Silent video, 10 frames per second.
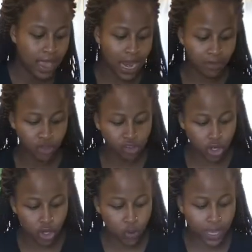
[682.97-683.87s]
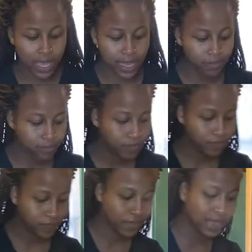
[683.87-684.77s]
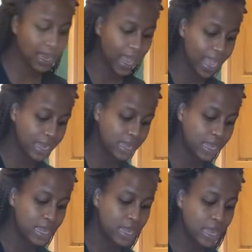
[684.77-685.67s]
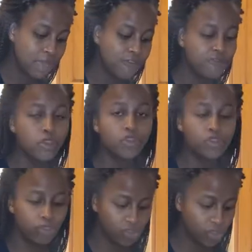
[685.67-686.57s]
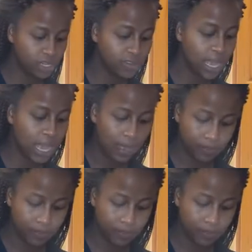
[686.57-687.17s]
I'm just gonna go ahead and add a few to the top.